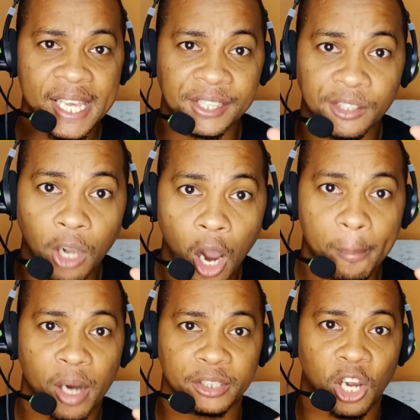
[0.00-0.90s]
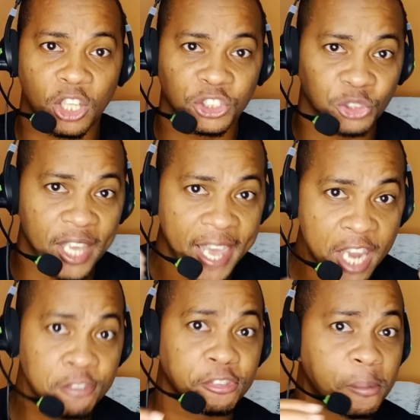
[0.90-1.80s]
is common unto
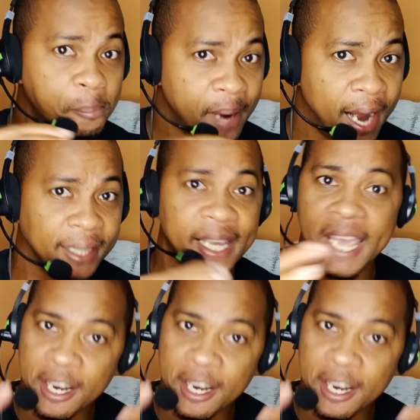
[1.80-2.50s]
every man.